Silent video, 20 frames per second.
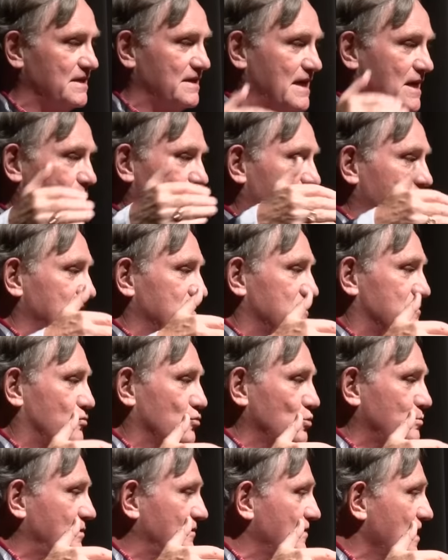And now we've got this
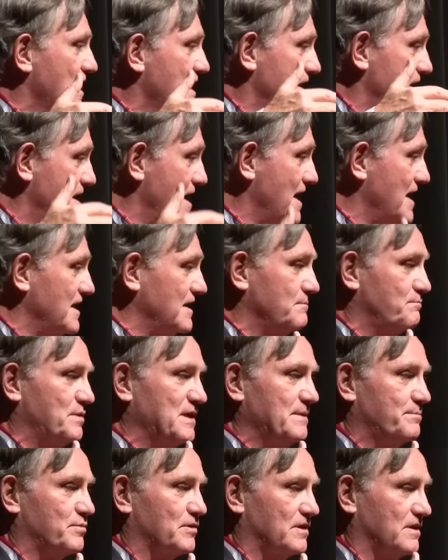group of nine
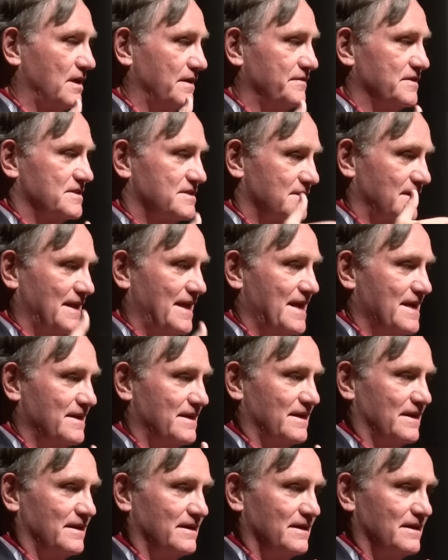people on this
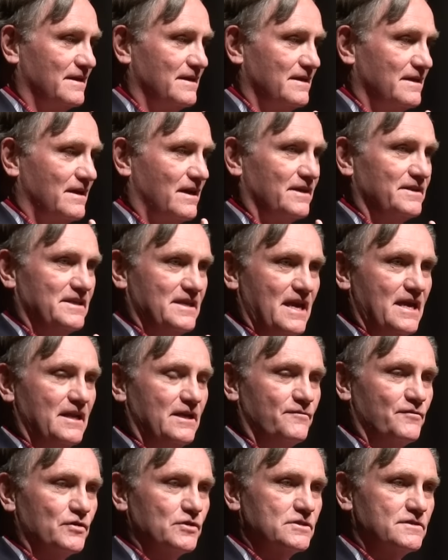landing on the
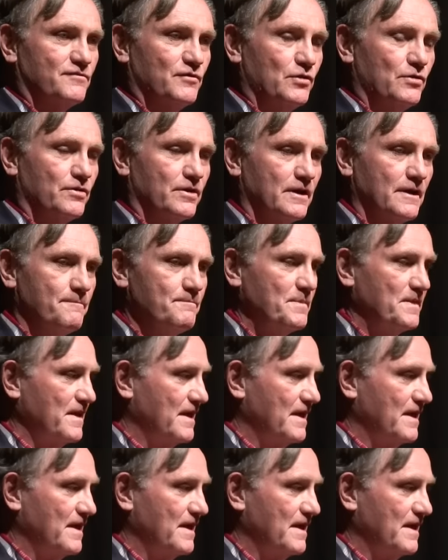81st floor.